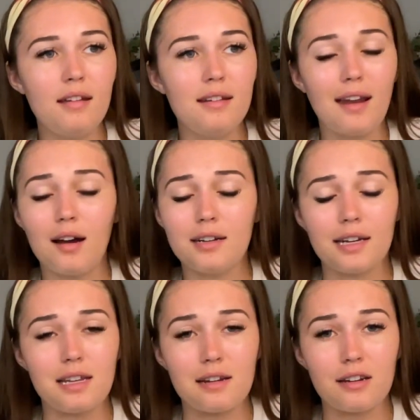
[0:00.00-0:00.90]
not an
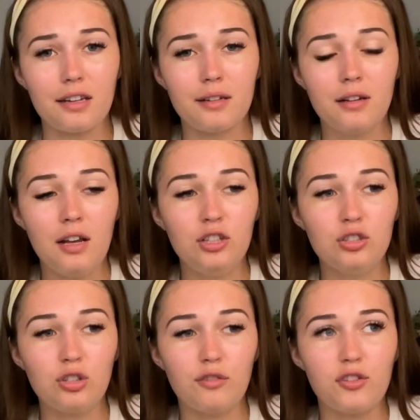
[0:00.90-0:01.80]
identity.
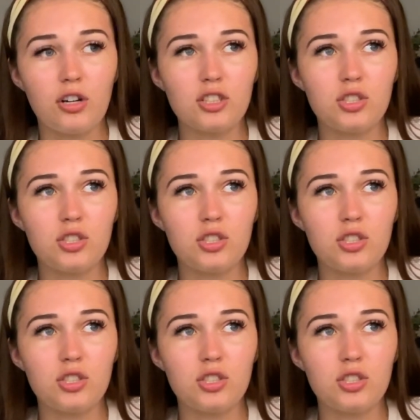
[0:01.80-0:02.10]
So if you're not